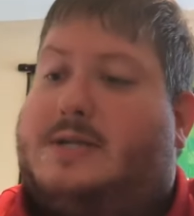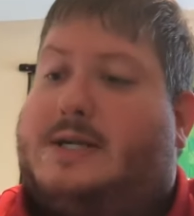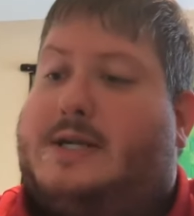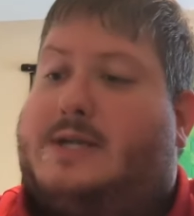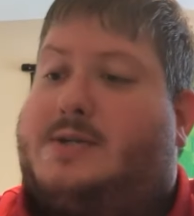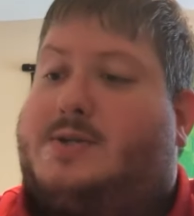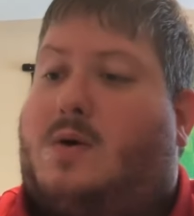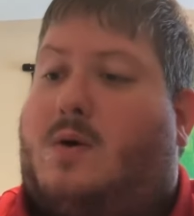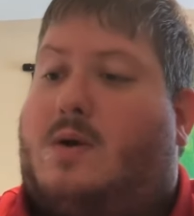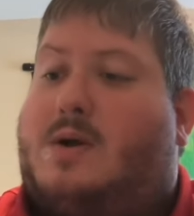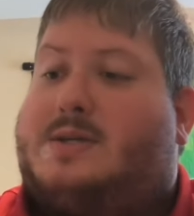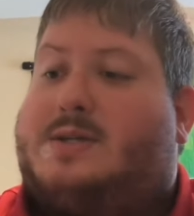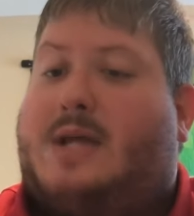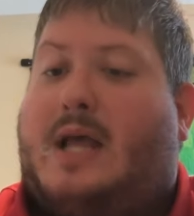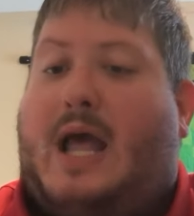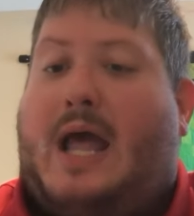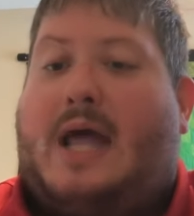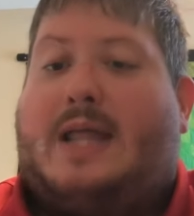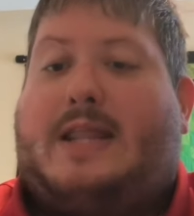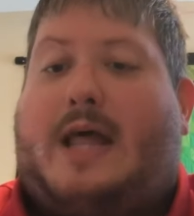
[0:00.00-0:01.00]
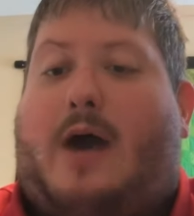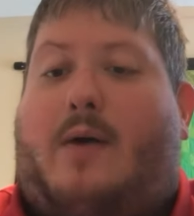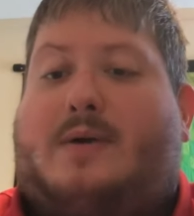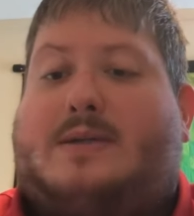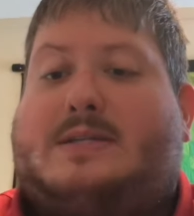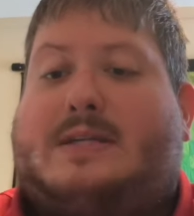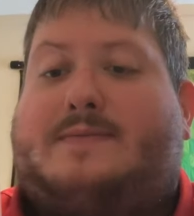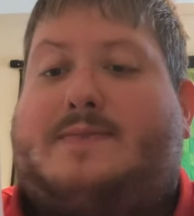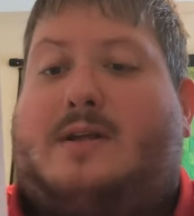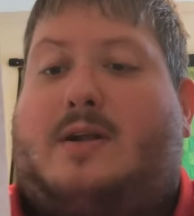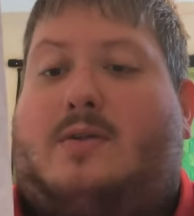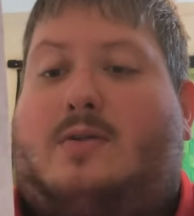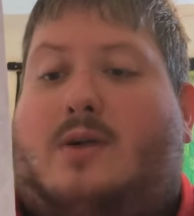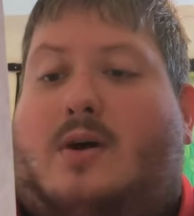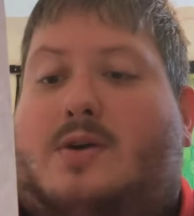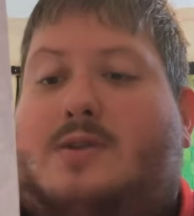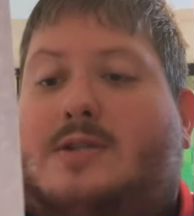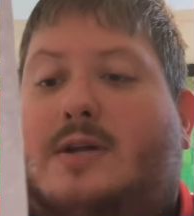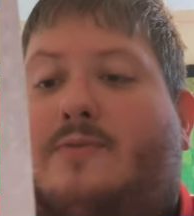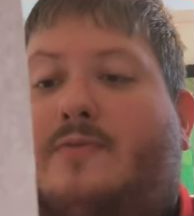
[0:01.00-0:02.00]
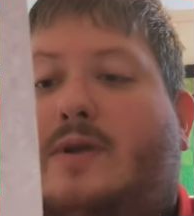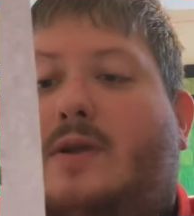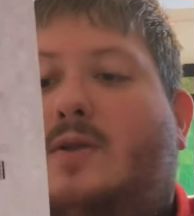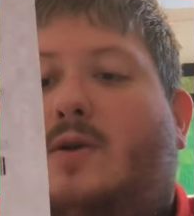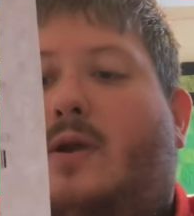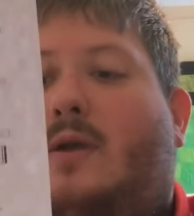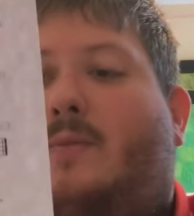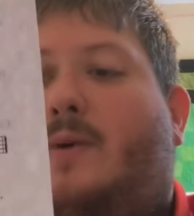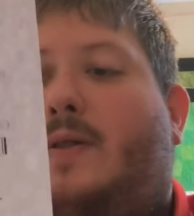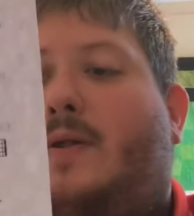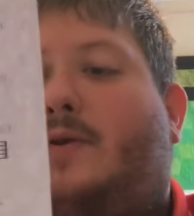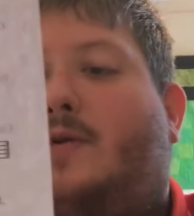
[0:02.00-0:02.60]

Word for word: in its course. Thou hast lifted a long-suffering Lord upon the